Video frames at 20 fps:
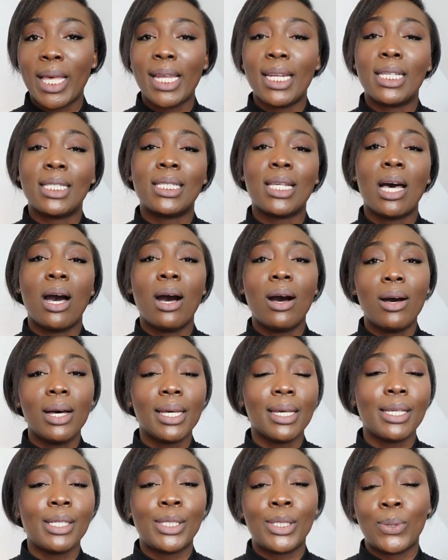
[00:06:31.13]
That is
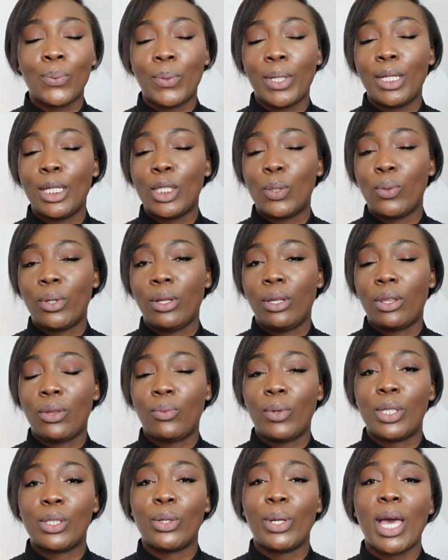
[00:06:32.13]
August
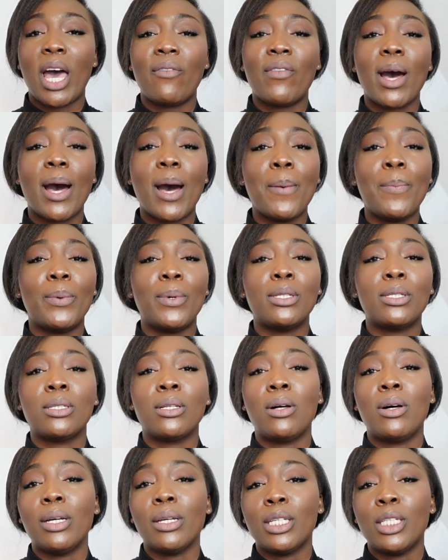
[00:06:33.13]
2023. So you have up
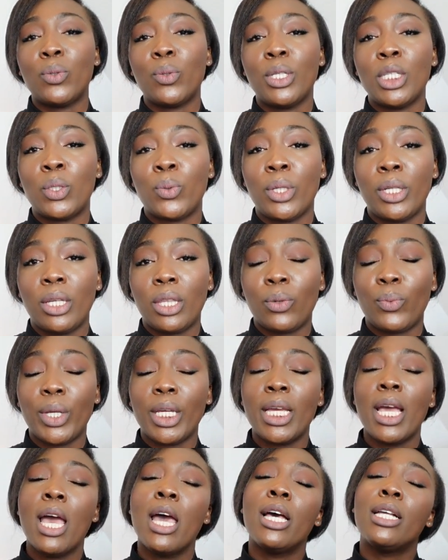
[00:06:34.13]
until August
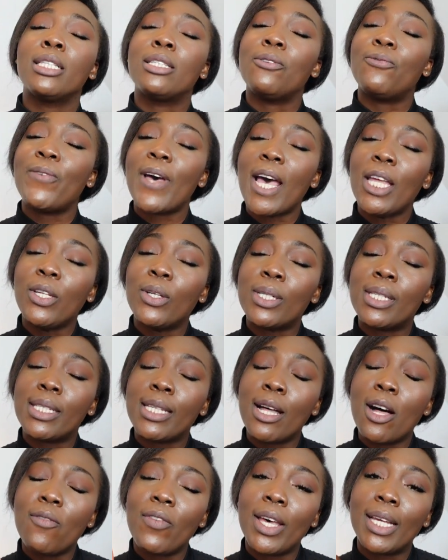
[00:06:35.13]
2023 to find
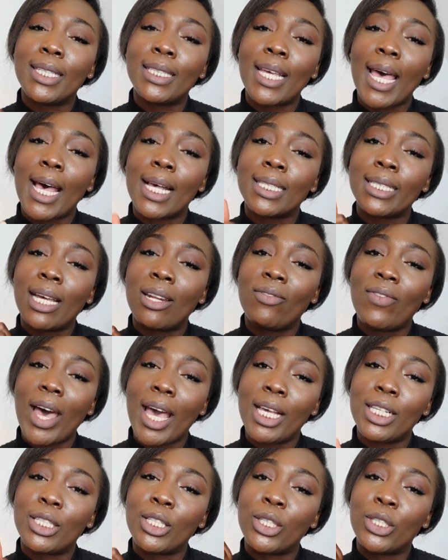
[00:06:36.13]
yourself a tax
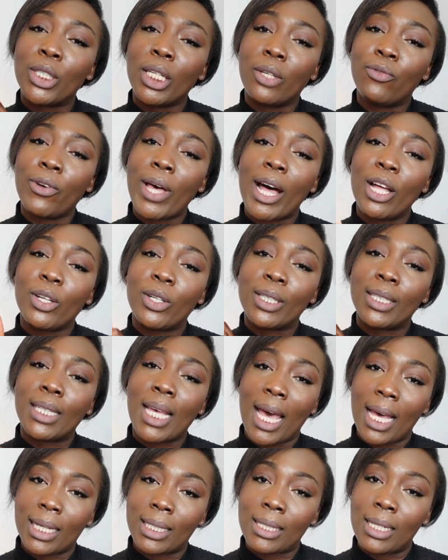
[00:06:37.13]
advisor to file your
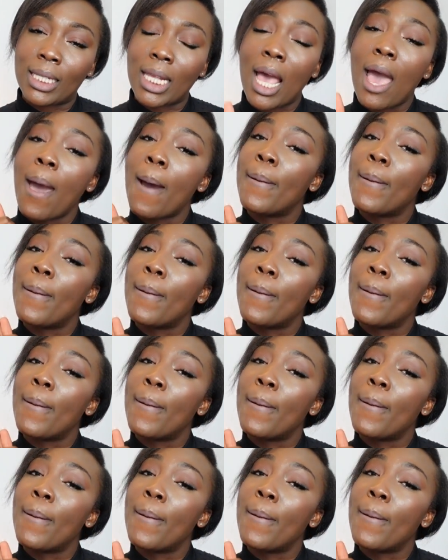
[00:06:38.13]
taxes.